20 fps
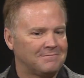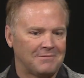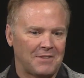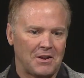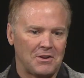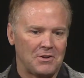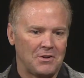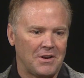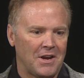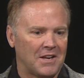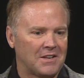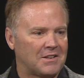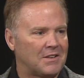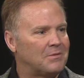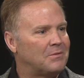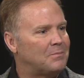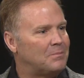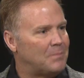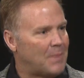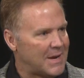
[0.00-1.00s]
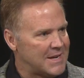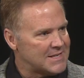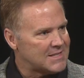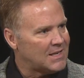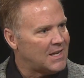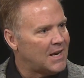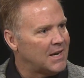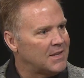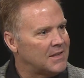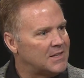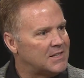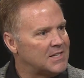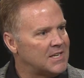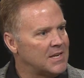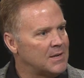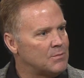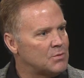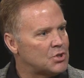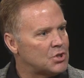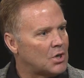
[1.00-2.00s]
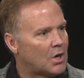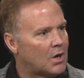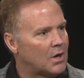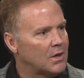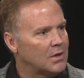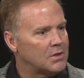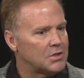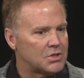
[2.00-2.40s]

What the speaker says: and you got the baseline of the team started,